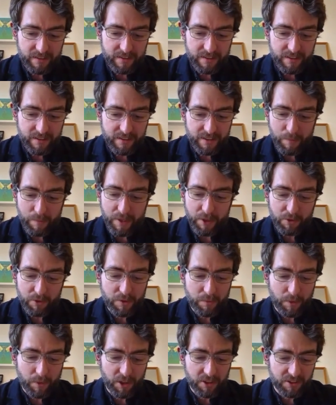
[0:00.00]
the
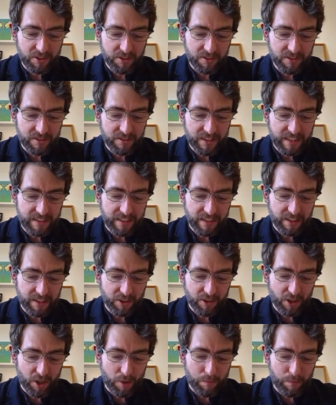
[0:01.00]
milk bottles sitting
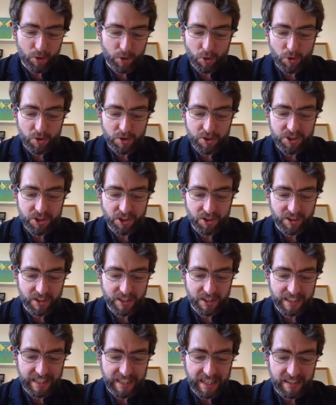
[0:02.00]
on our porch
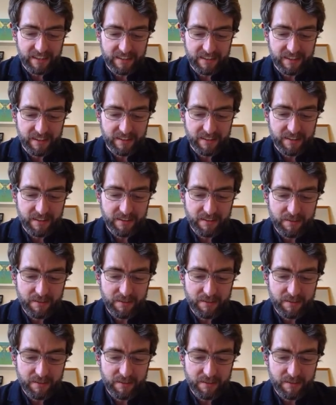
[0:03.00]
uncollected,